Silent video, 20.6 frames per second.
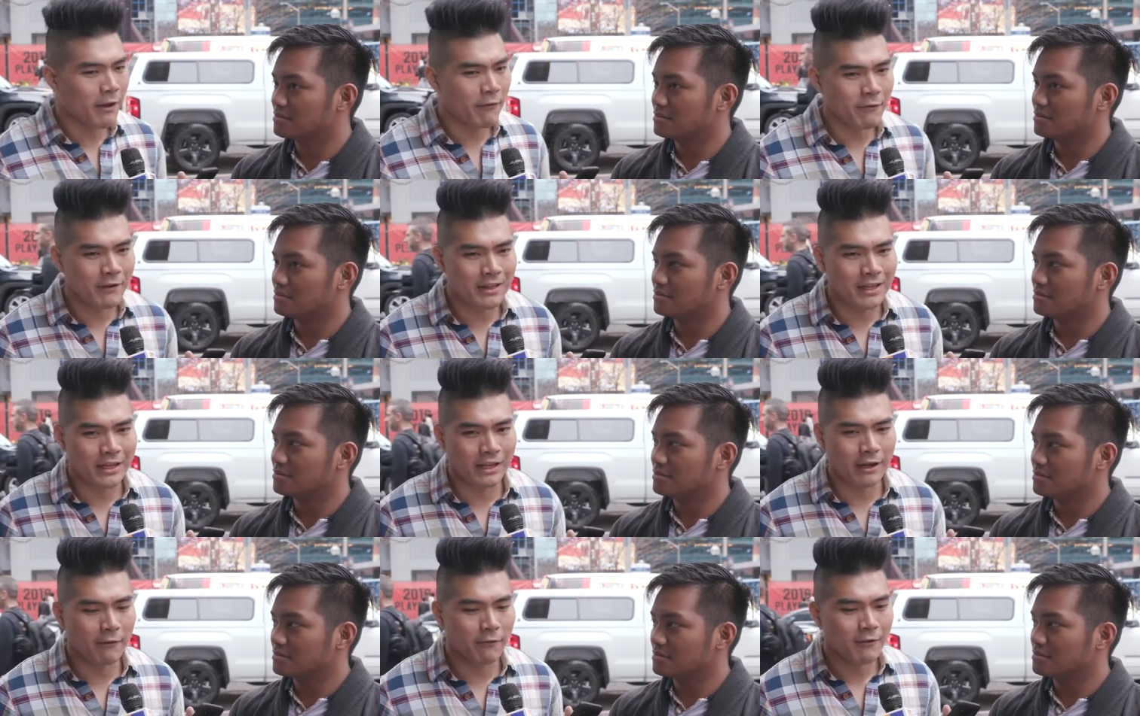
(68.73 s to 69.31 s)
Speaker 1: I feel
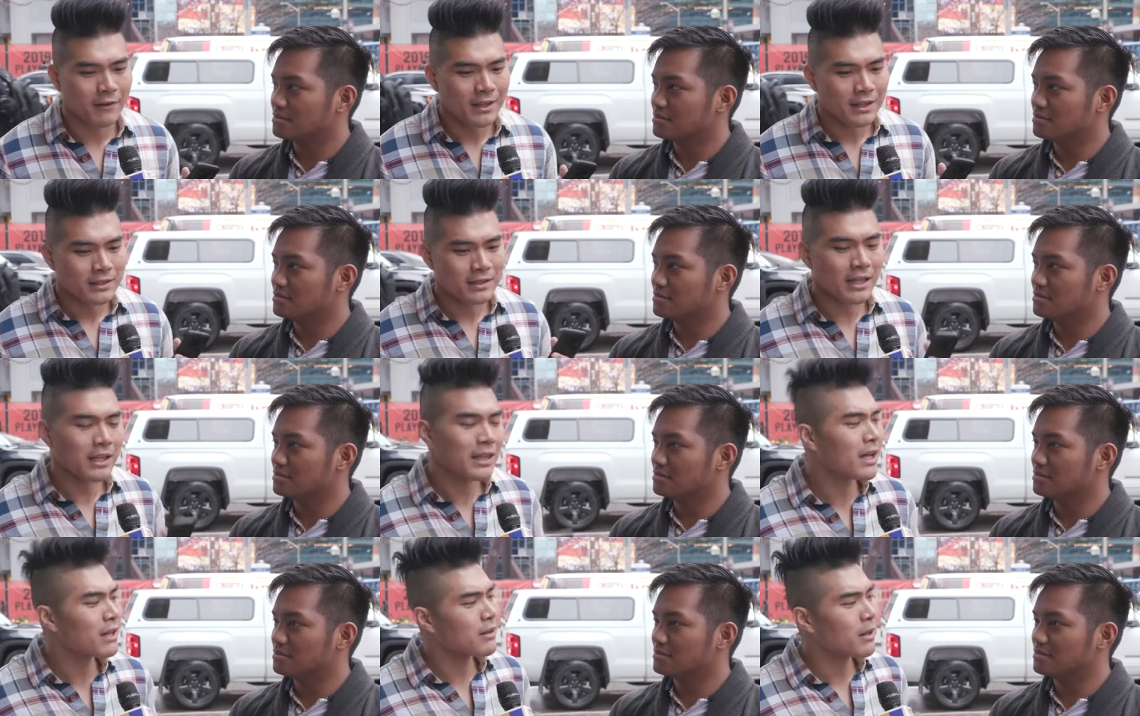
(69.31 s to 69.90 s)
like if
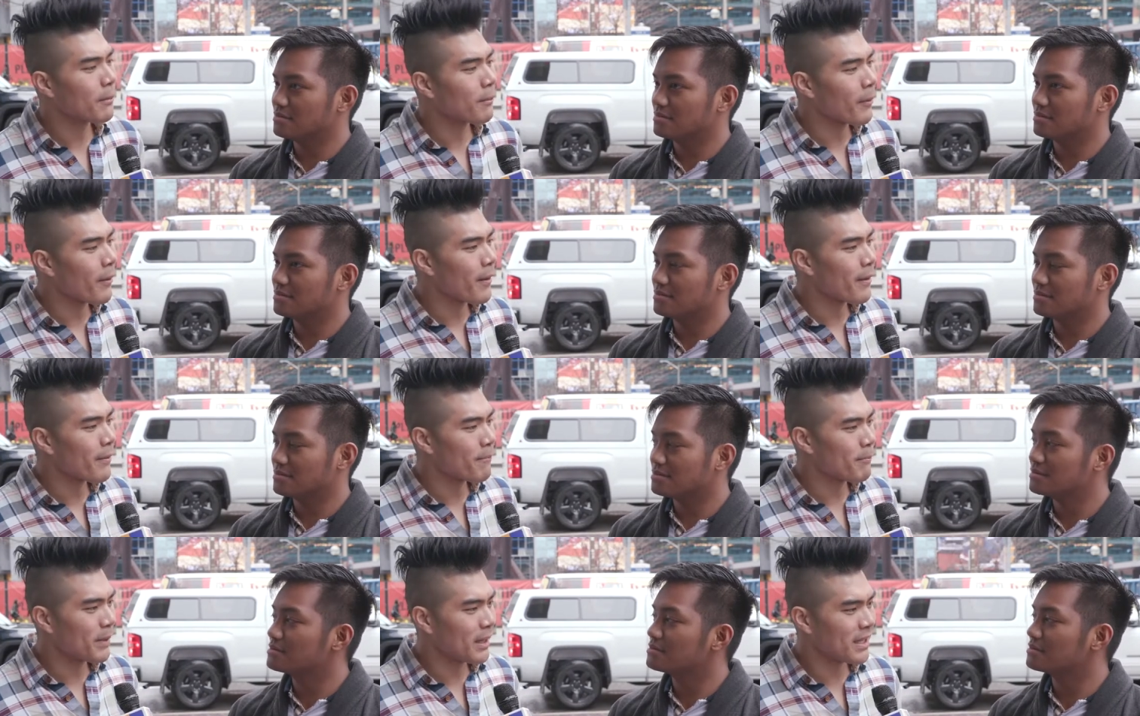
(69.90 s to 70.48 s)
they let
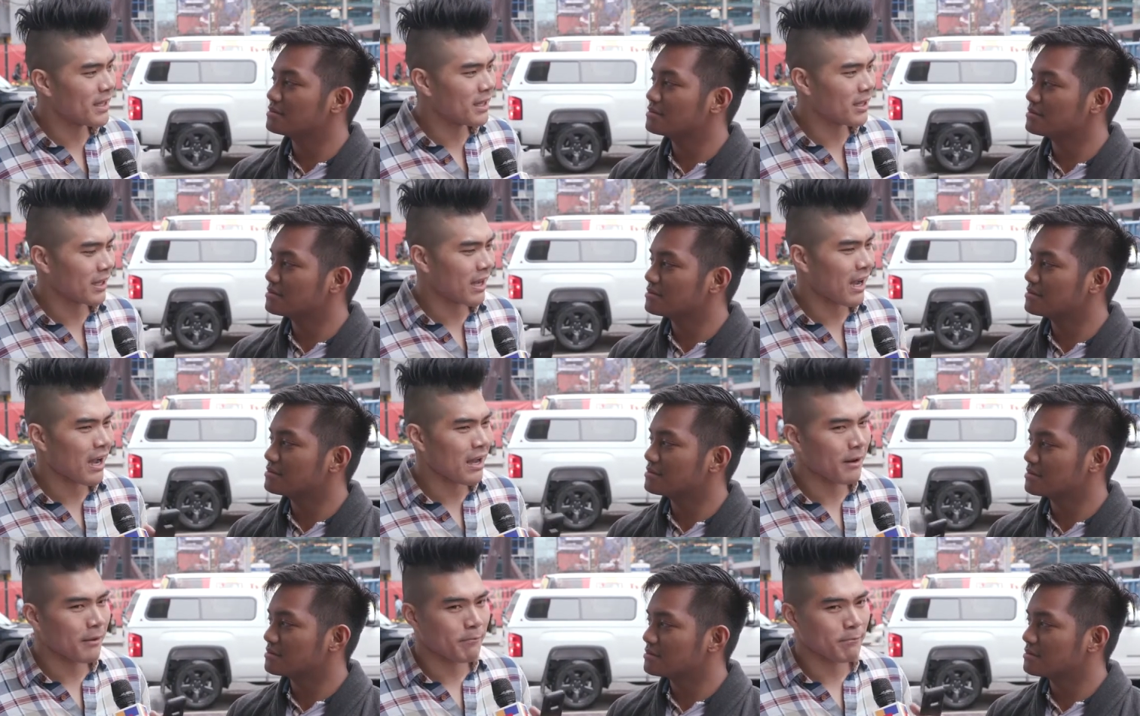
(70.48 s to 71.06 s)
LeBron be the
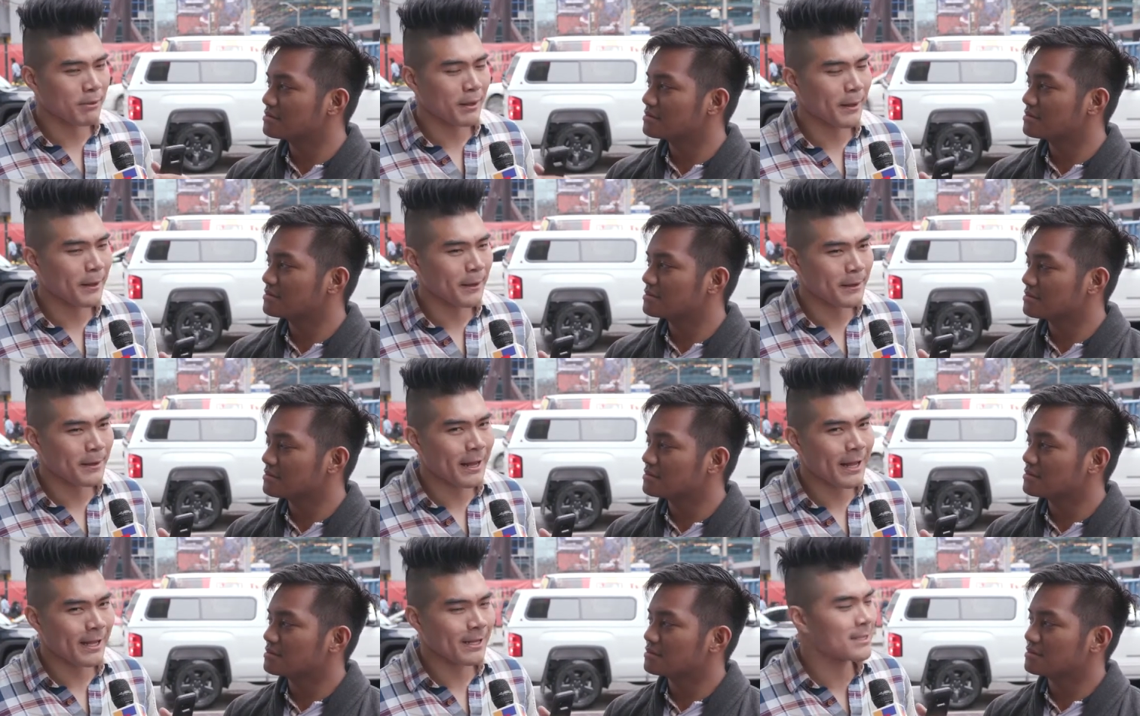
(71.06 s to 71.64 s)
kind of
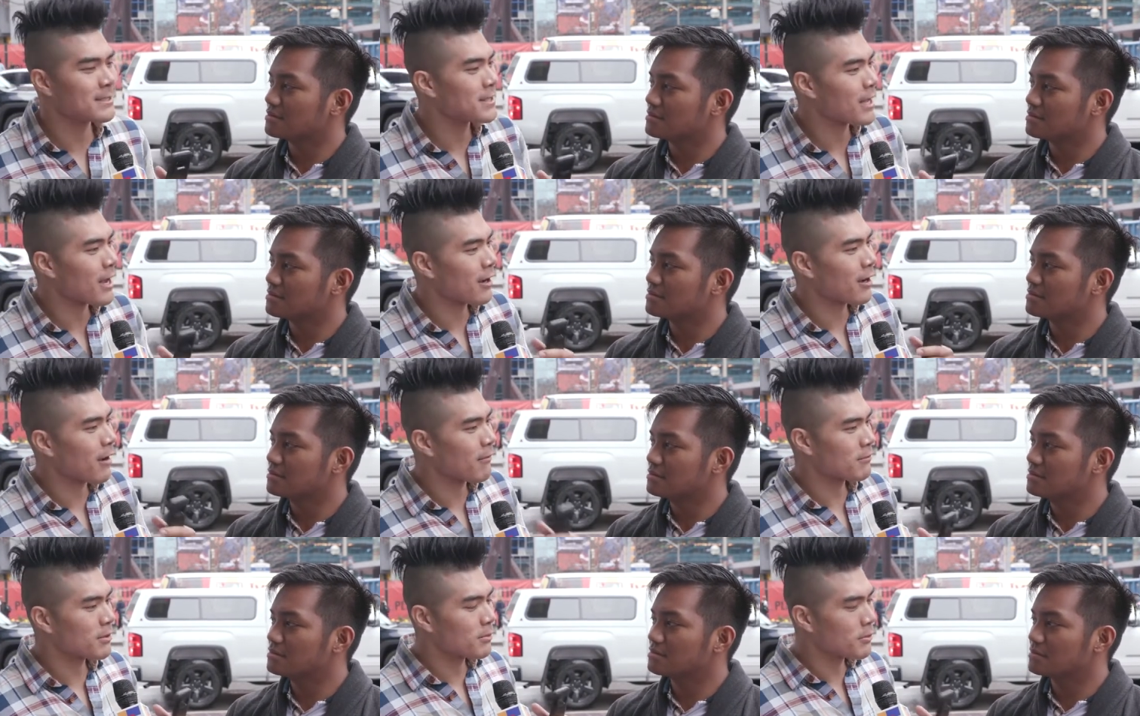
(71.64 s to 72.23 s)
player that he's not
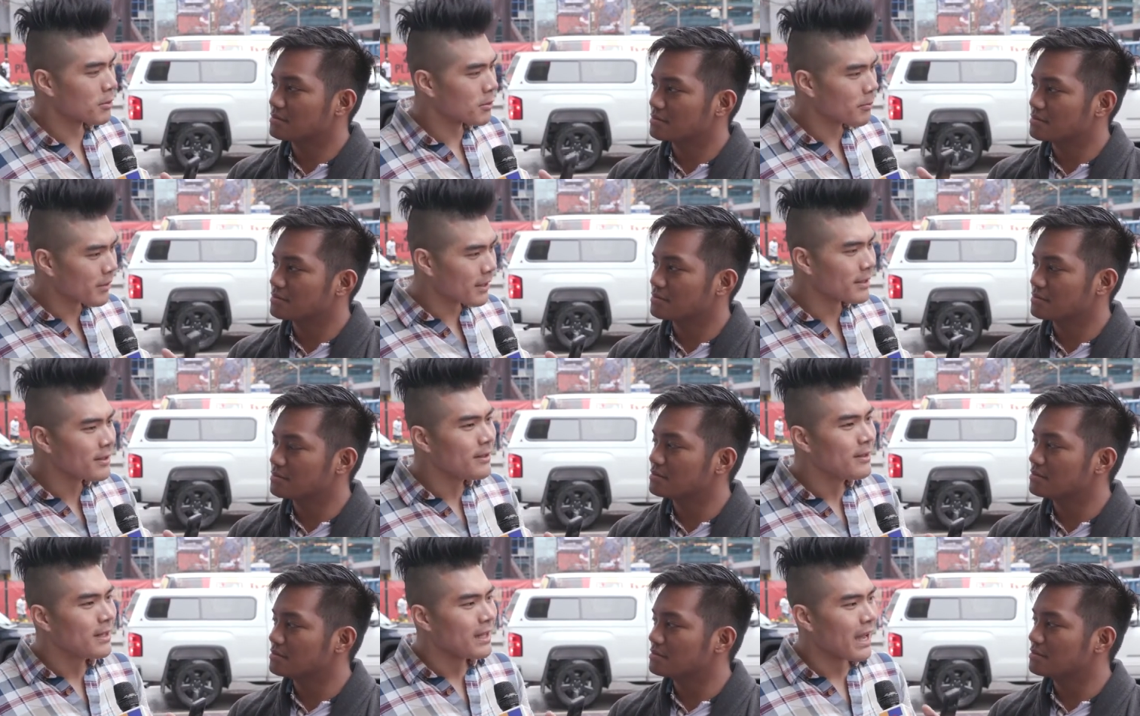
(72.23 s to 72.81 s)
comfortable
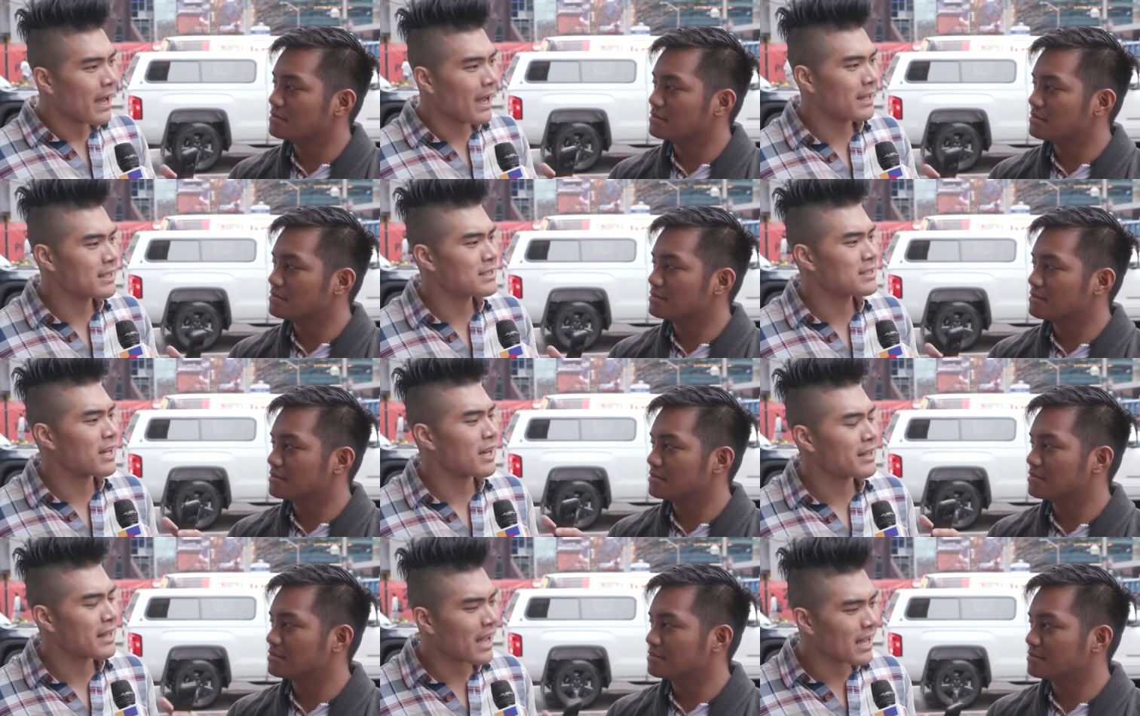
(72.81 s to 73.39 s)
with and he's
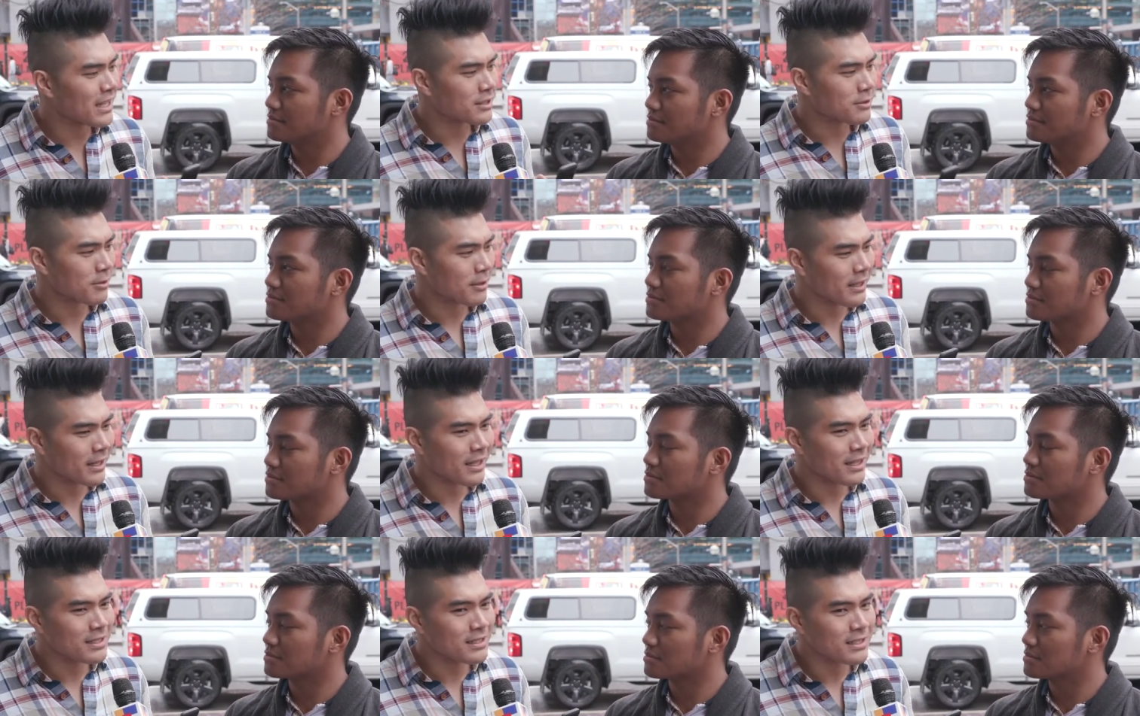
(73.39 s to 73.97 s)
not
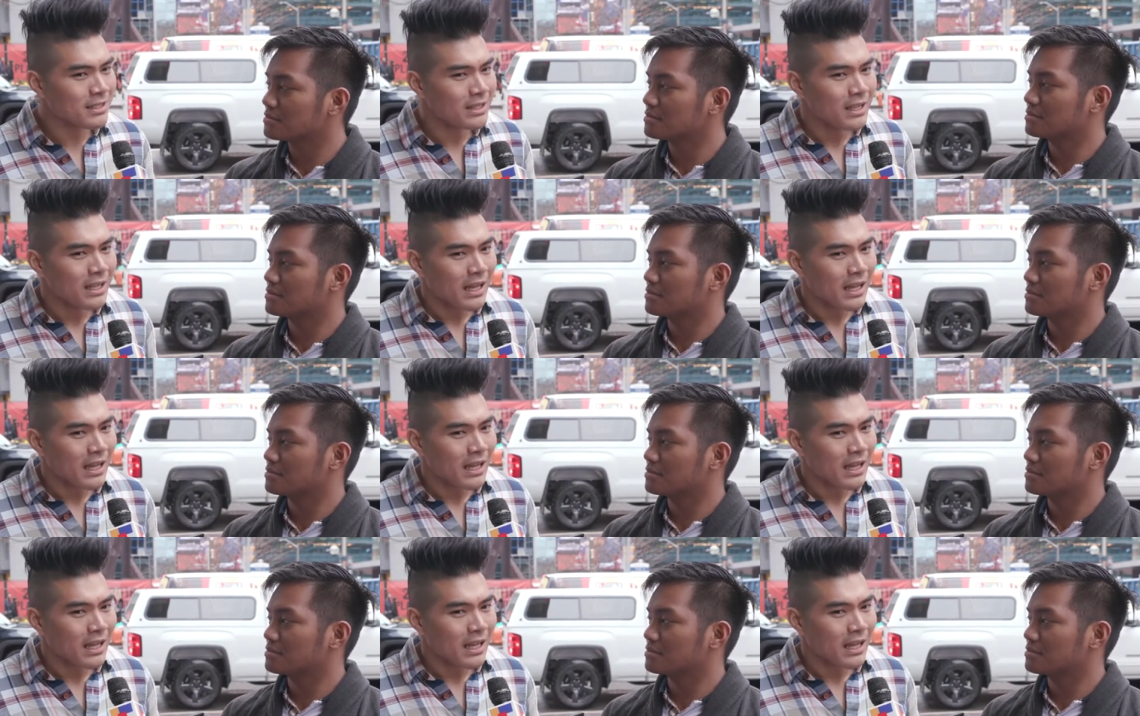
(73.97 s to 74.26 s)
naturally is,